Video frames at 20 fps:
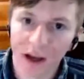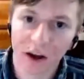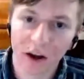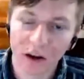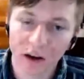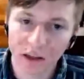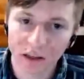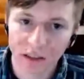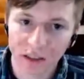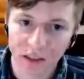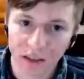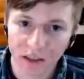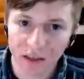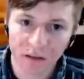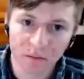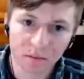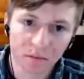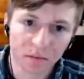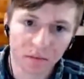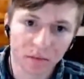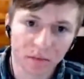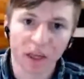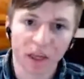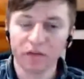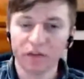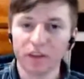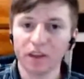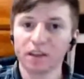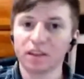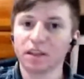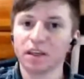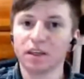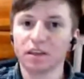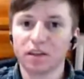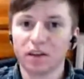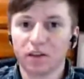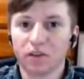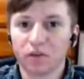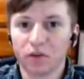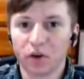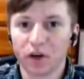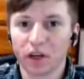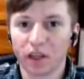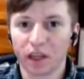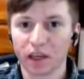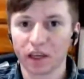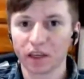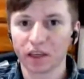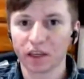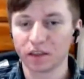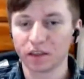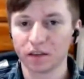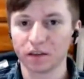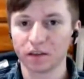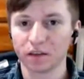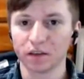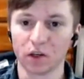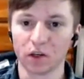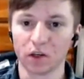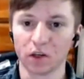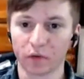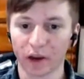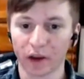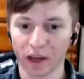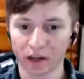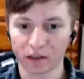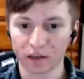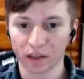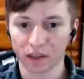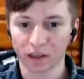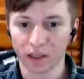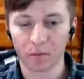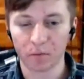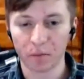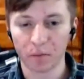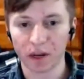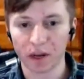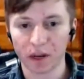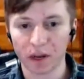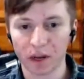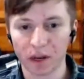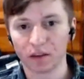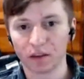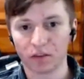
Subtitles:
honestly, if this is a 3DS Direct, like a mini